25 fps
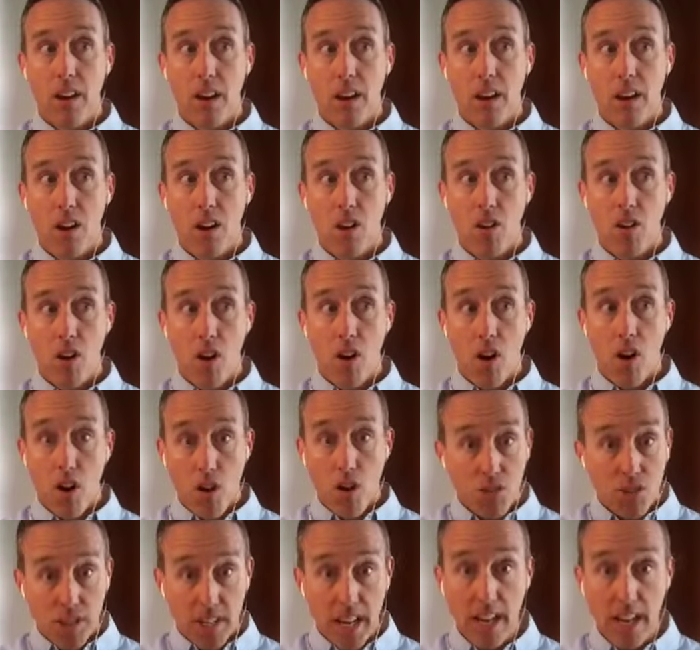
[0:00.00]
our
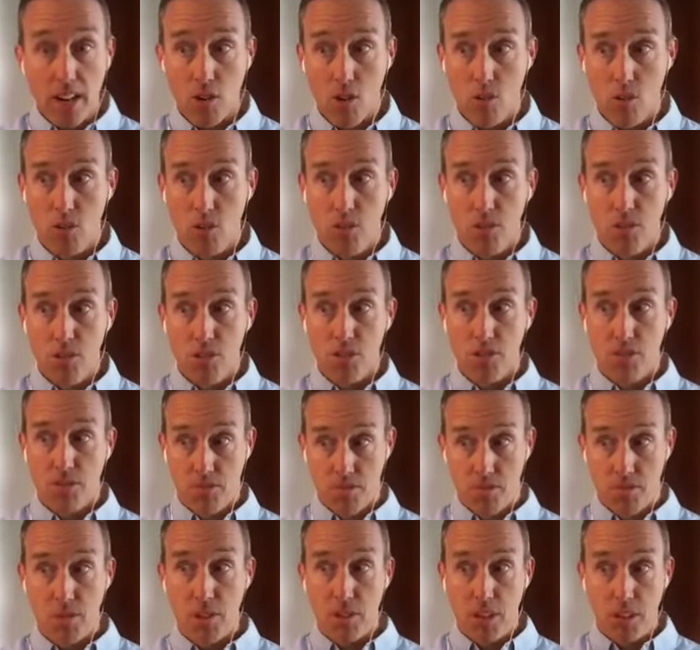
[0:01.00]

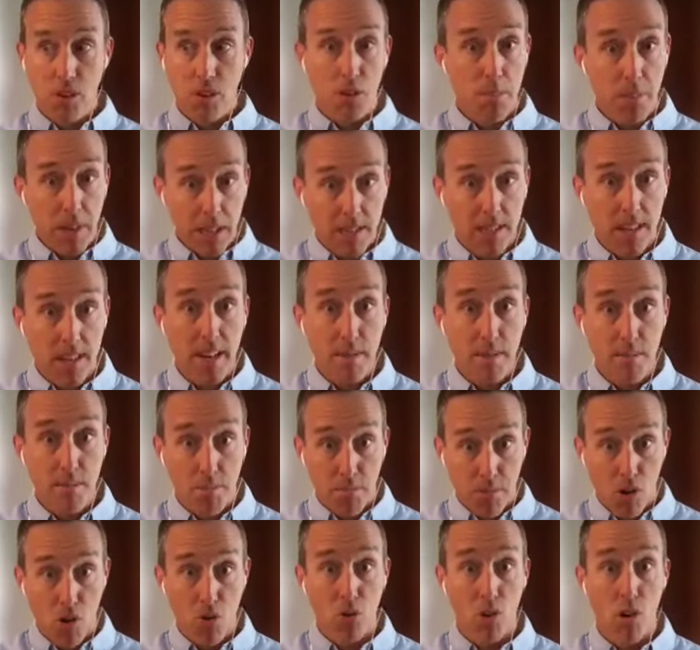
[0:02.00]
stakeholders, the
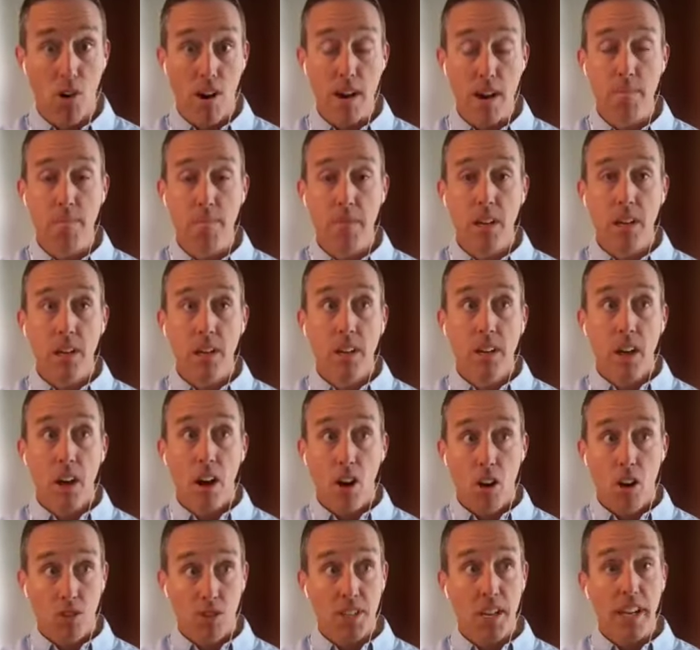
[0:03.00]
pesticide program,
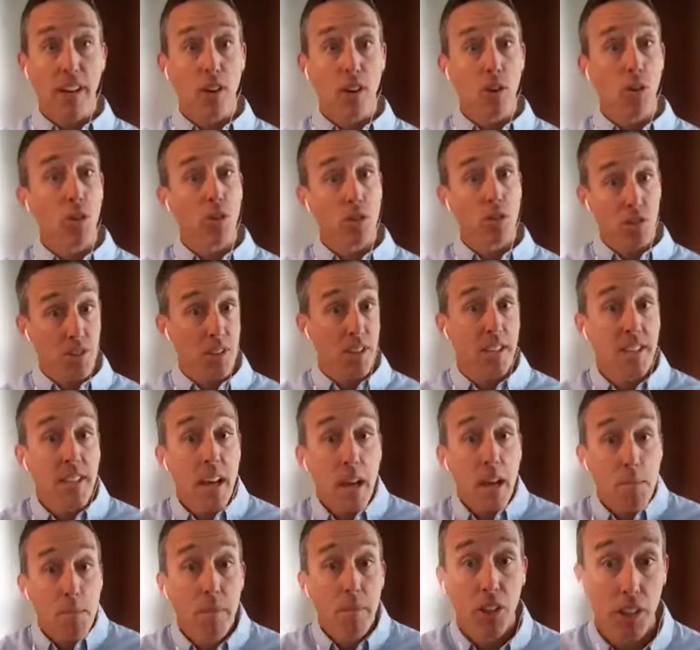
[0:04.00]
our stakeholders are the
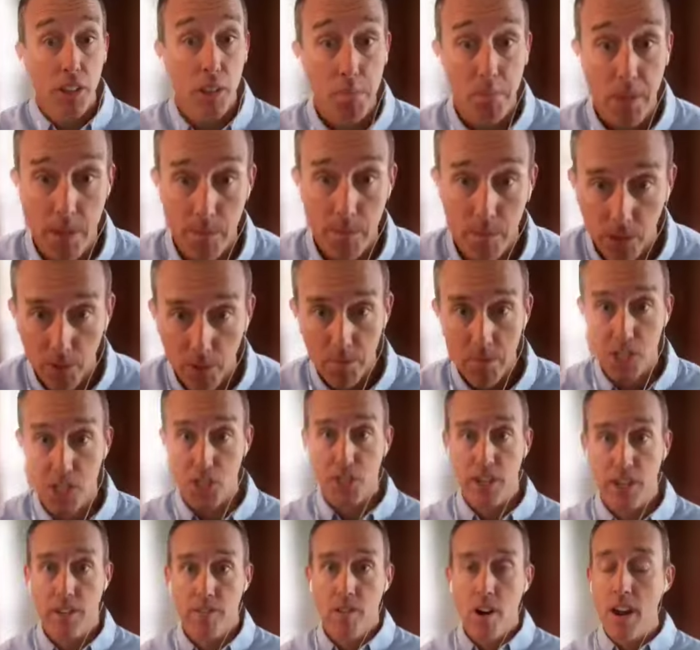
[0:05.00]
10 million people in
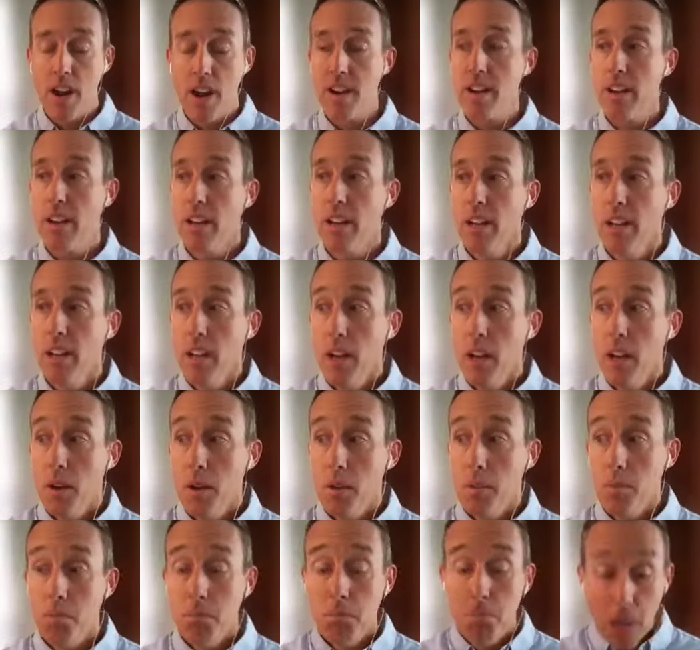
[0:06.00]
Michigan, right?
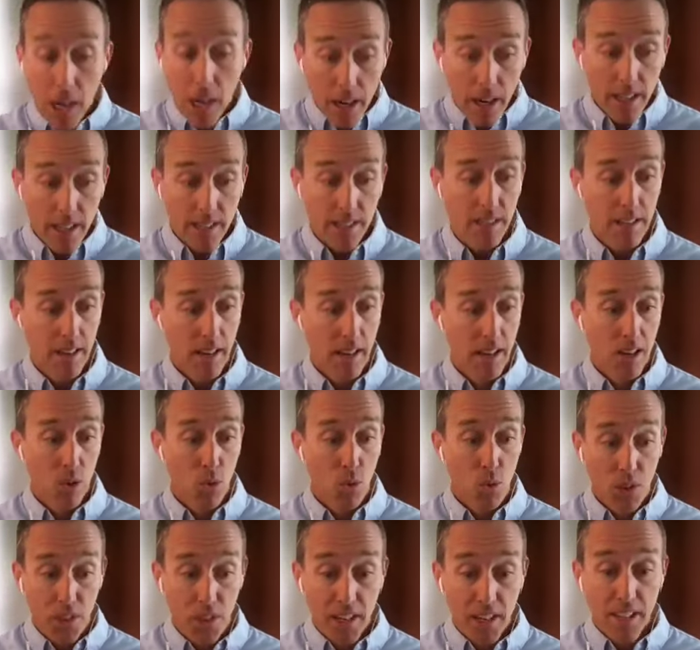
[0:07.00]
But
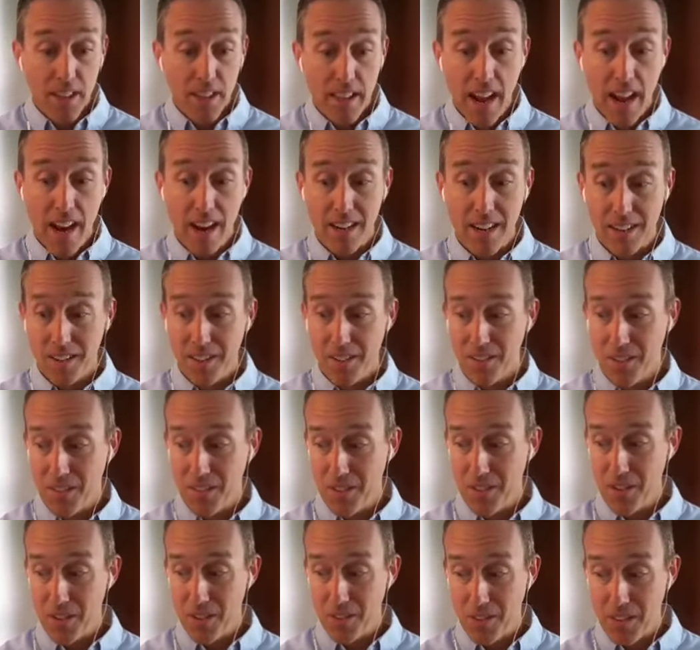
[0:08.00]
within that
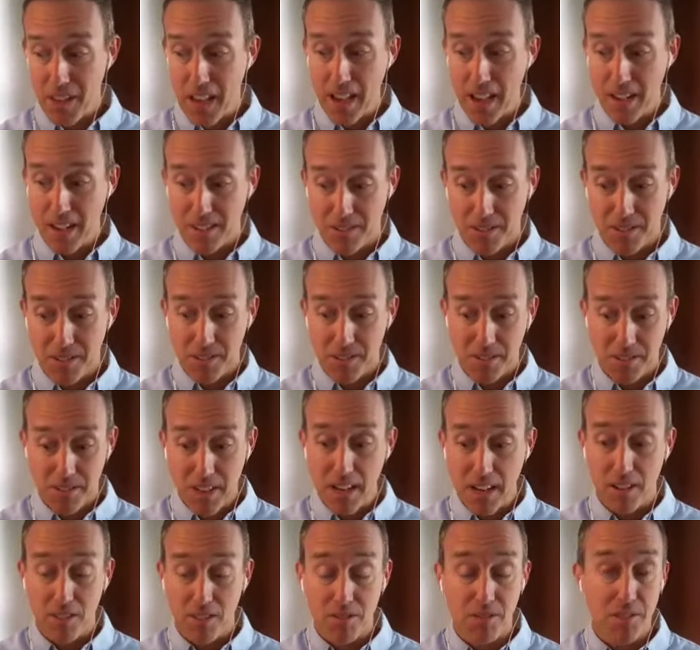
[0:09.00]

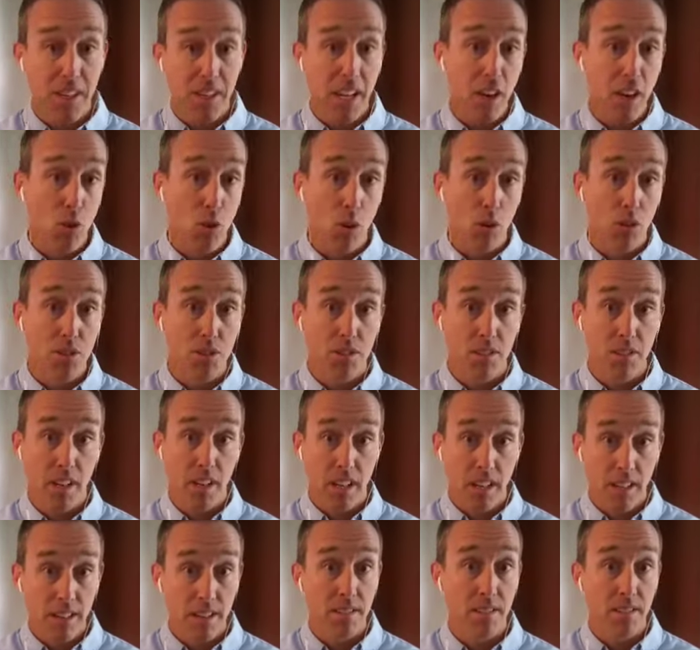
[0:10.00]
set of stakeholders
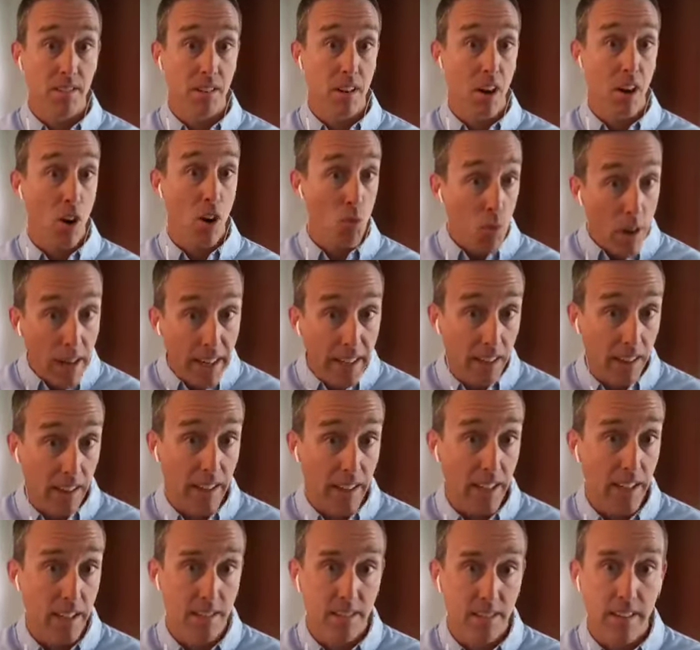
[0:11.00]
is our
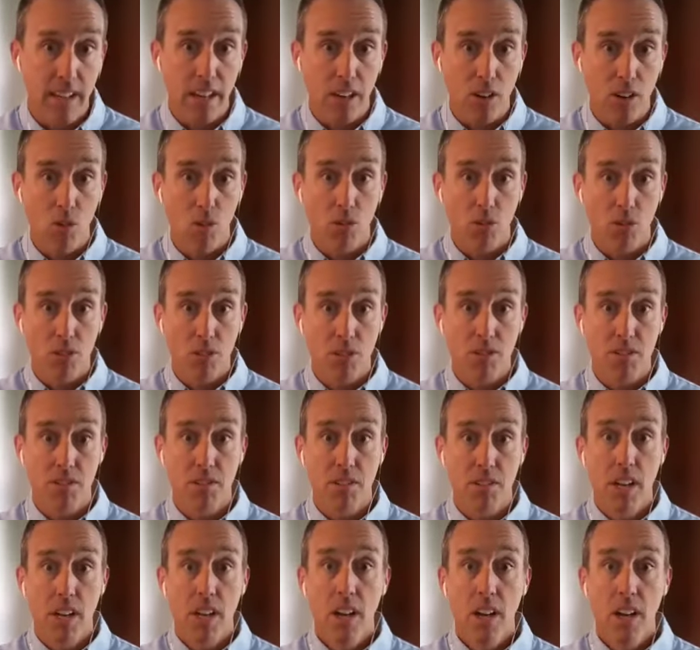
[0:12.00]
regulated
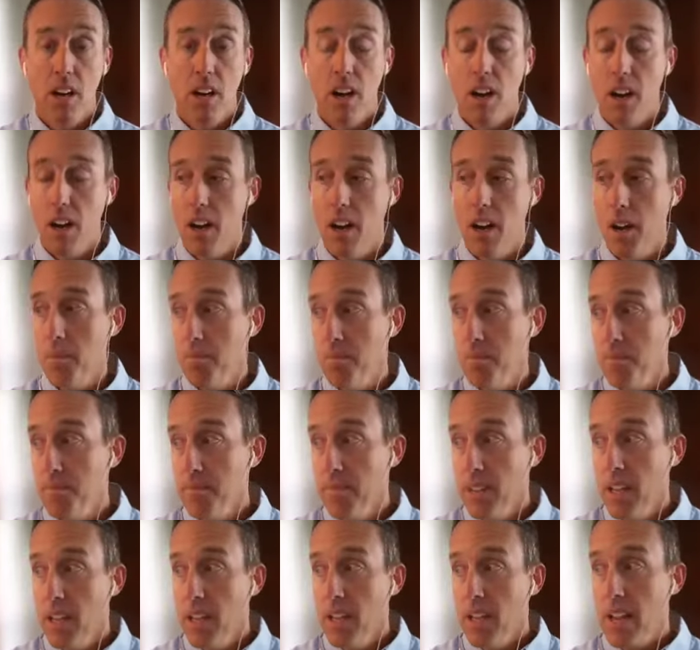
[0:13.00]
stakeholders.
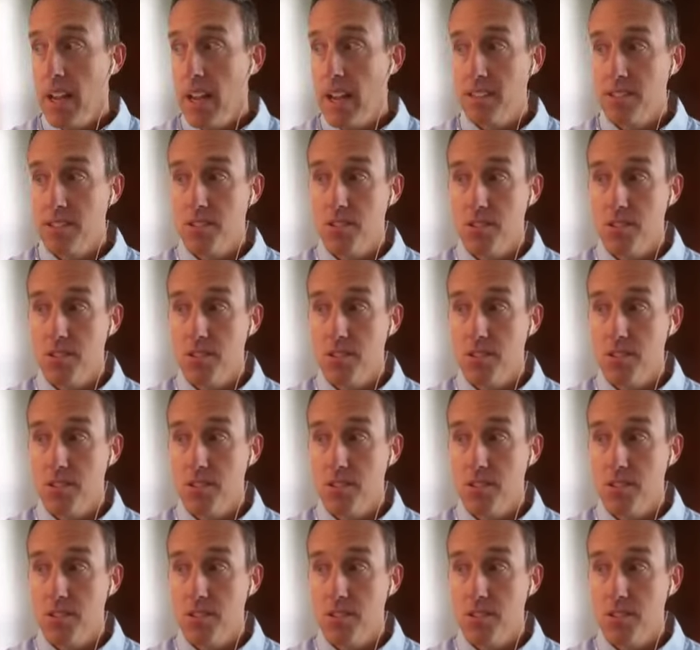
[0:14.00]
And